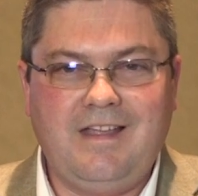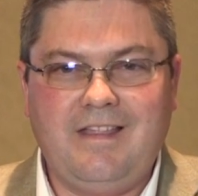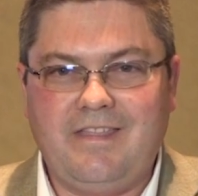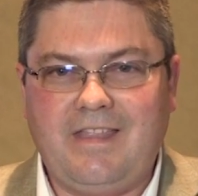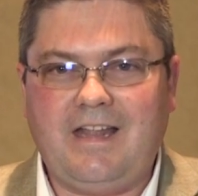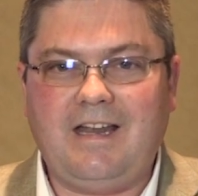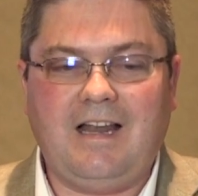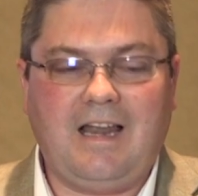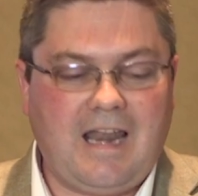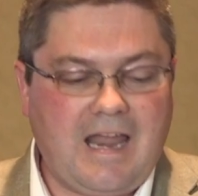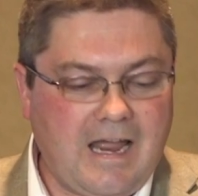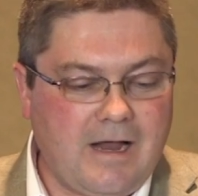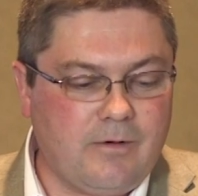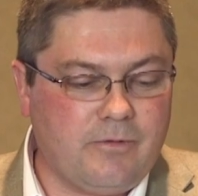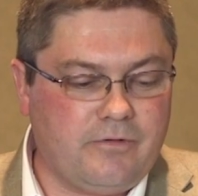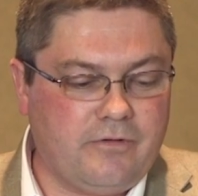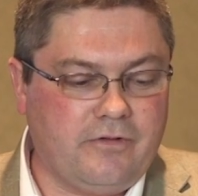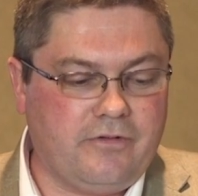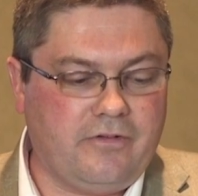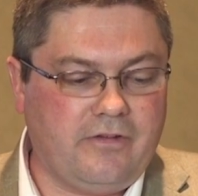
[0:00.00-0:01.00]
That
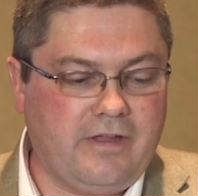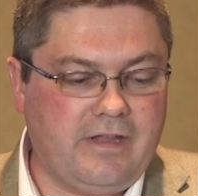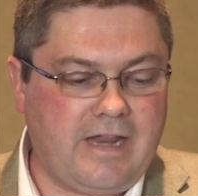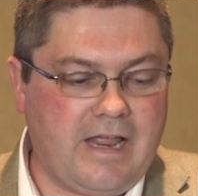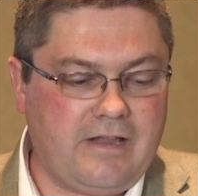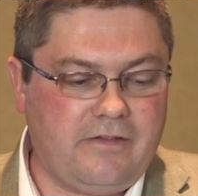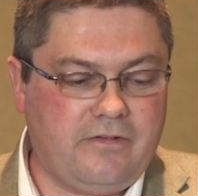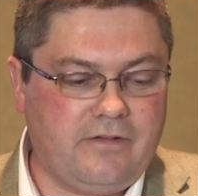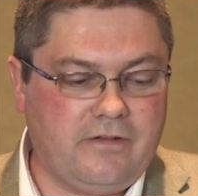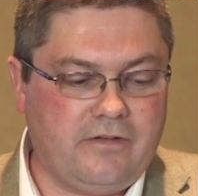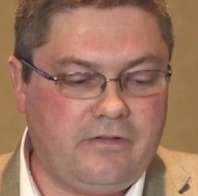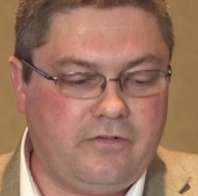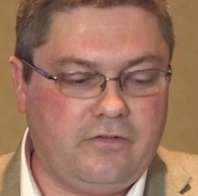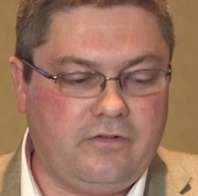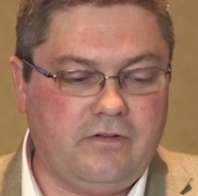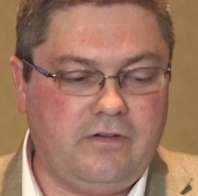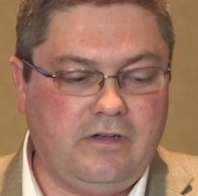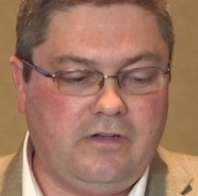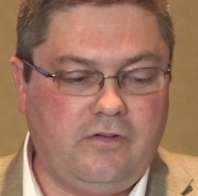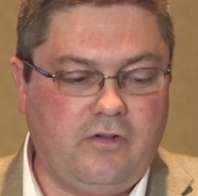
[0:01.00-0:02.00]
allows us, in essence,
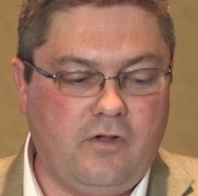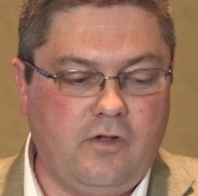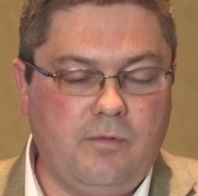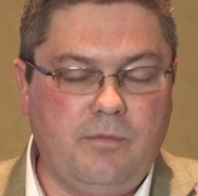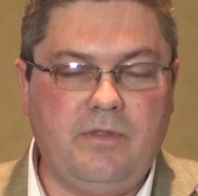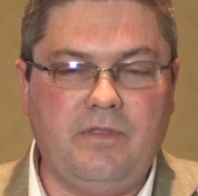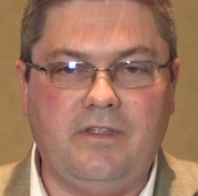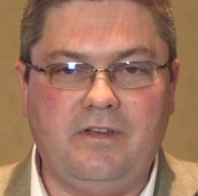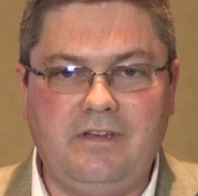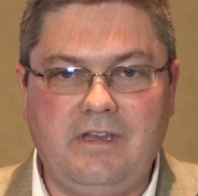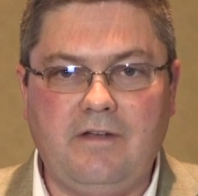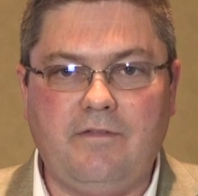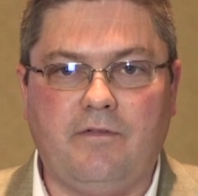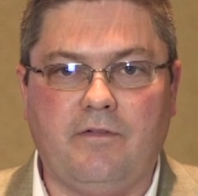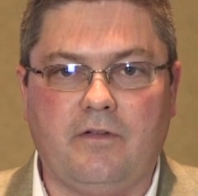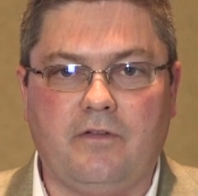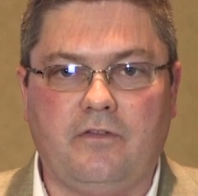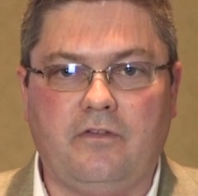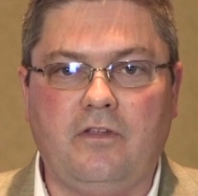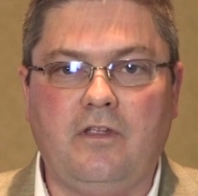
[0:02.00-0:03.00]
to determine the
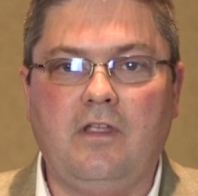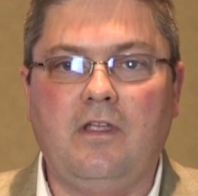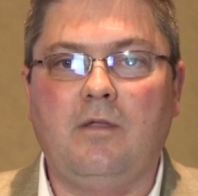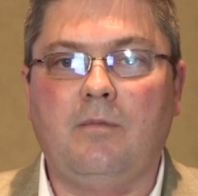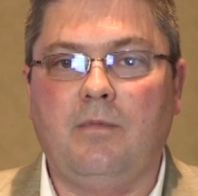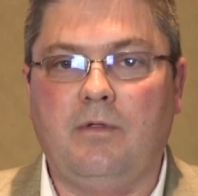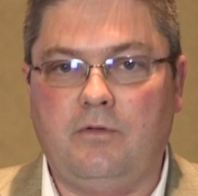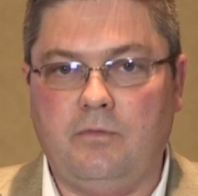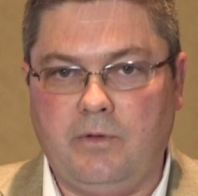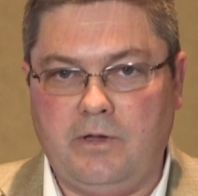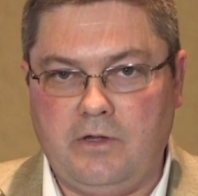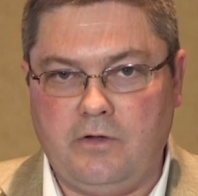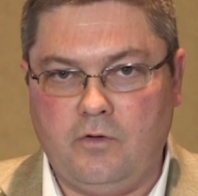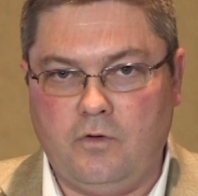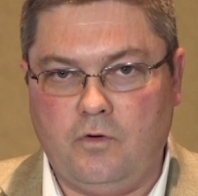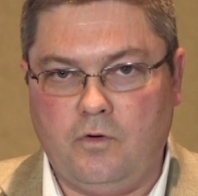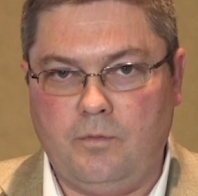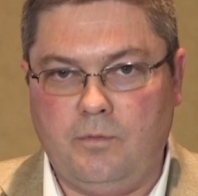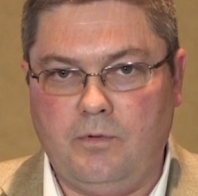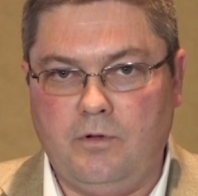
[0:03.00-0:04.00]
difference between
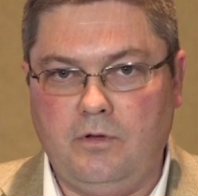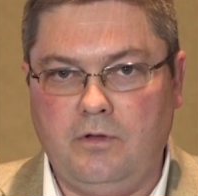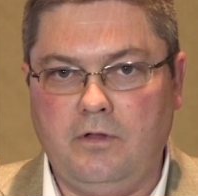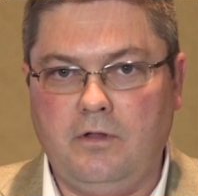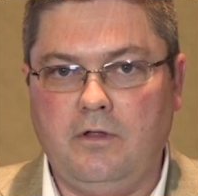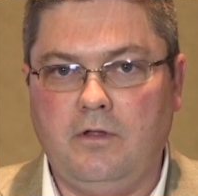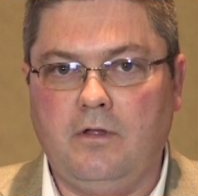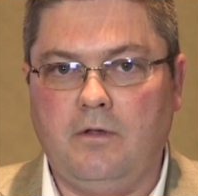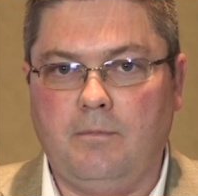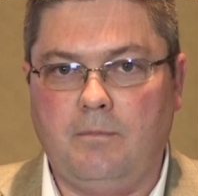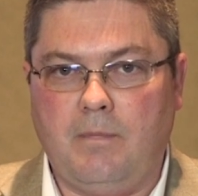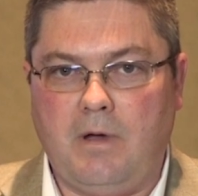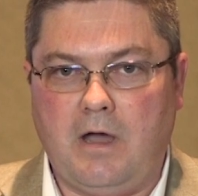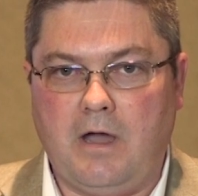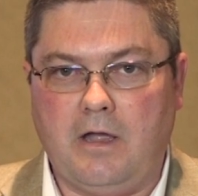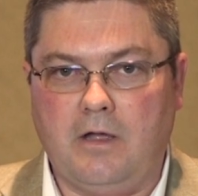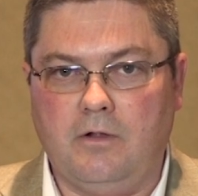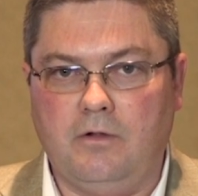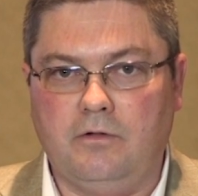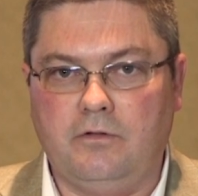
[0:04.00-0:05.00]
normal,
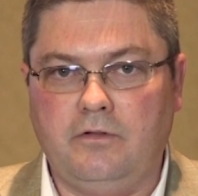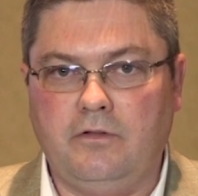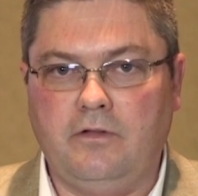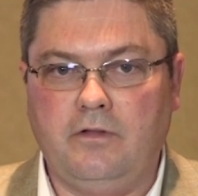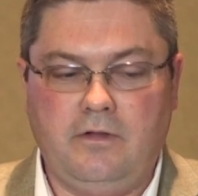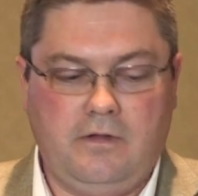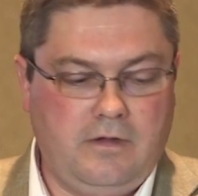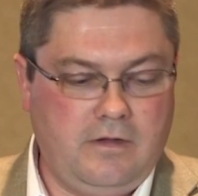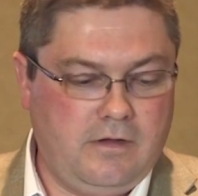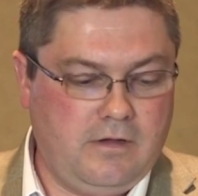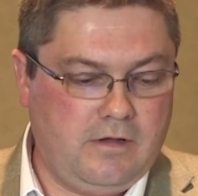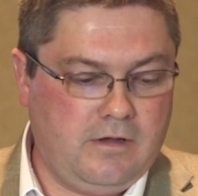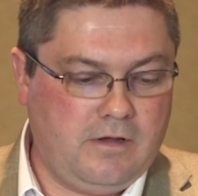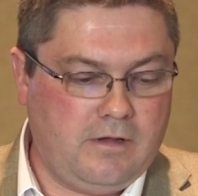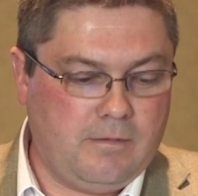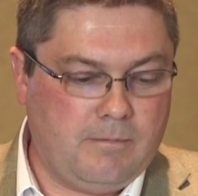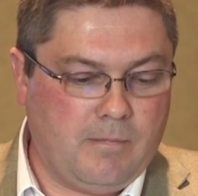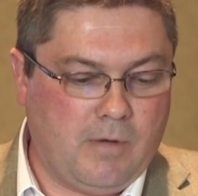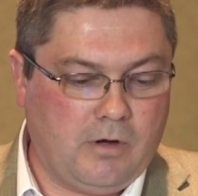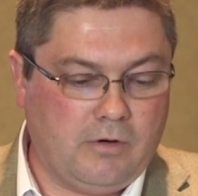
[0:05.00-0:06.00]
mild,
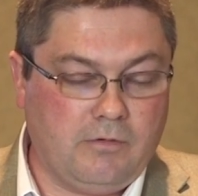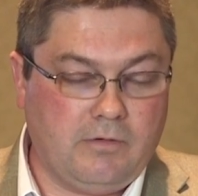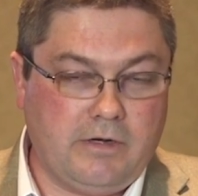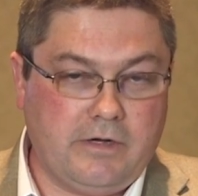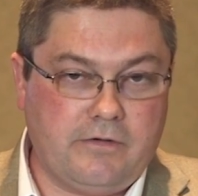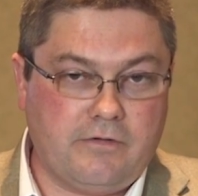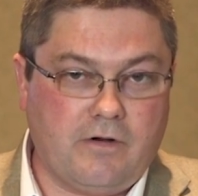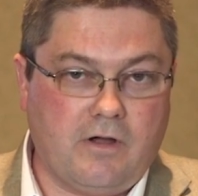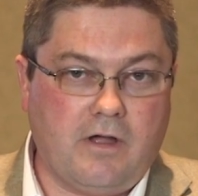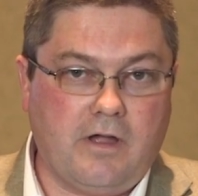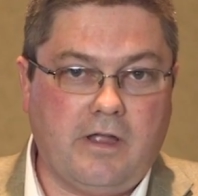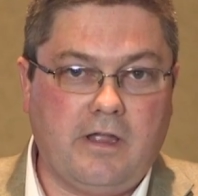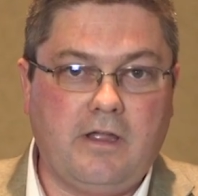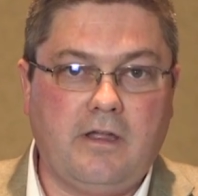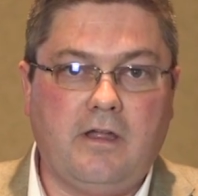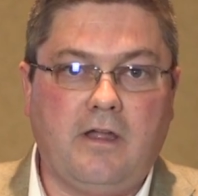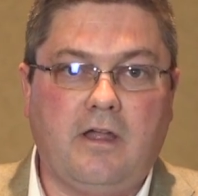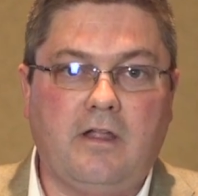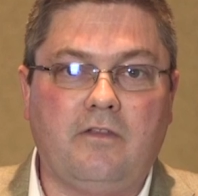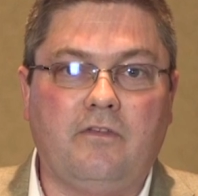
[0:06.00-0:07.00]
moderately dry,
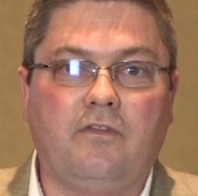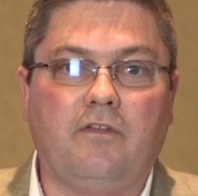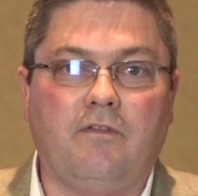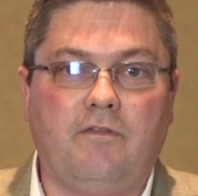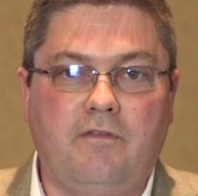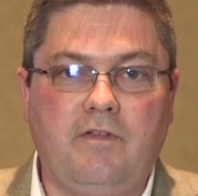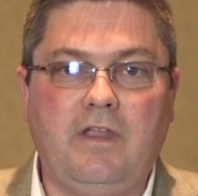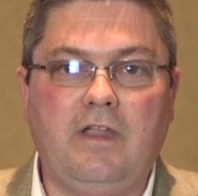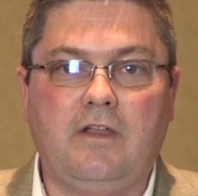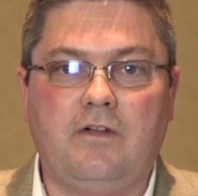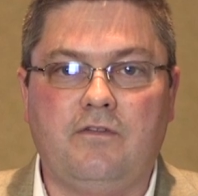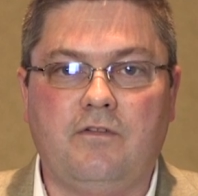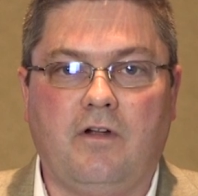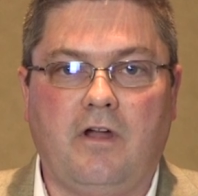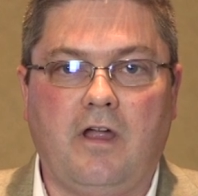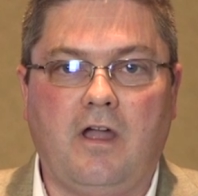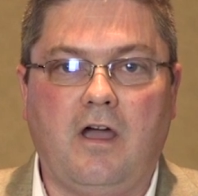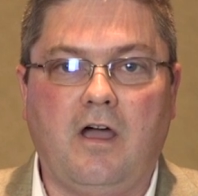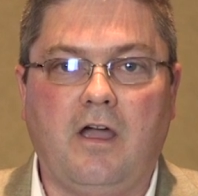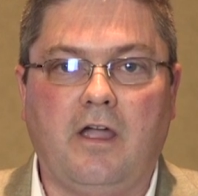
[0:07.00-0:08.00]
and severe
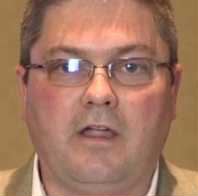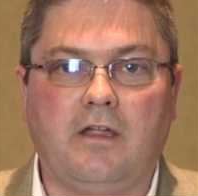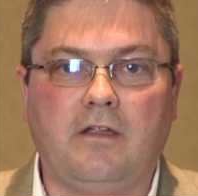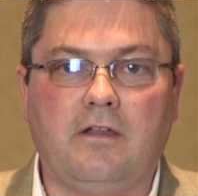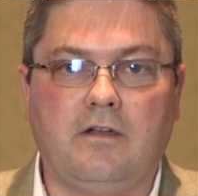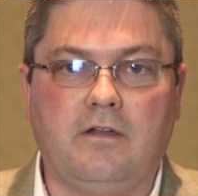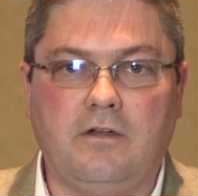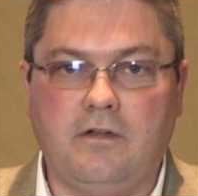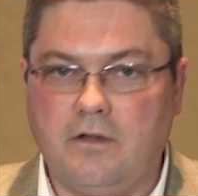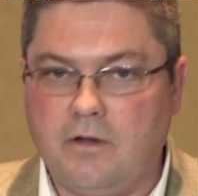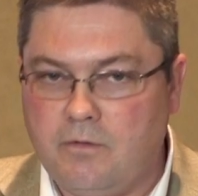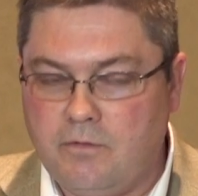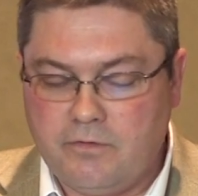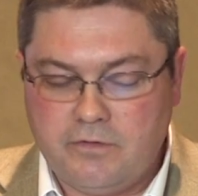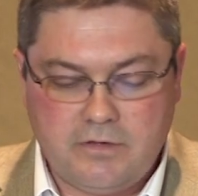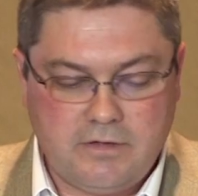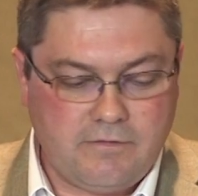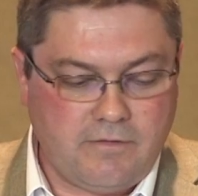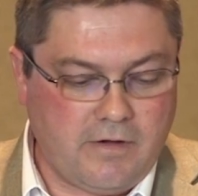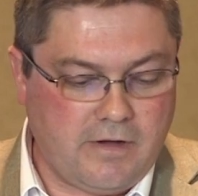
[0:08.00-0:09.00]
dry eye. No
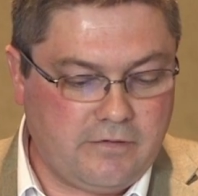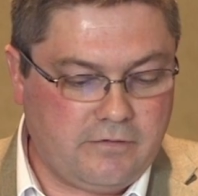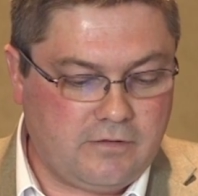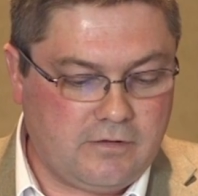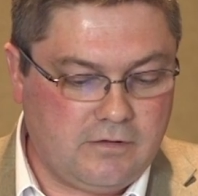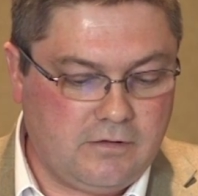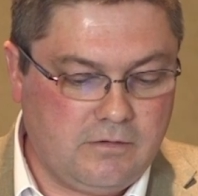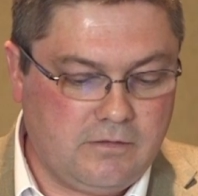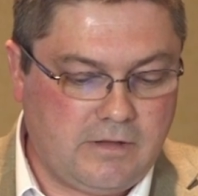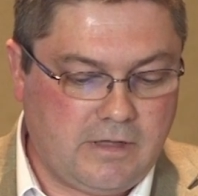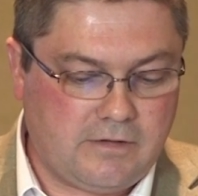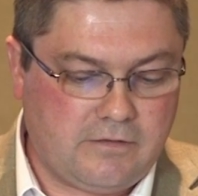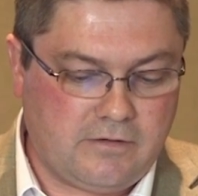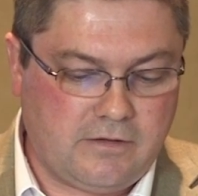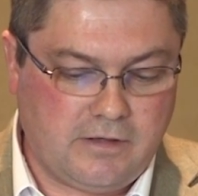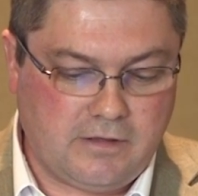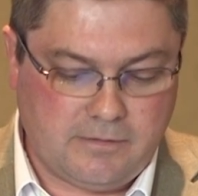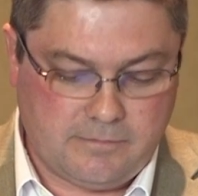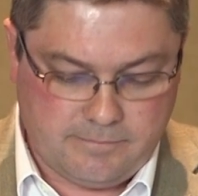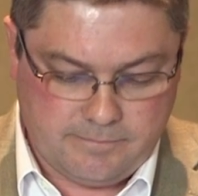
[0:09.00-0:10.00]
other device can do that
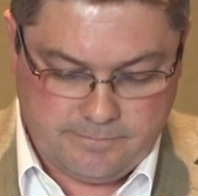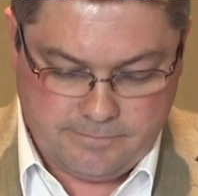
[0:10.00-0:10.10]
today.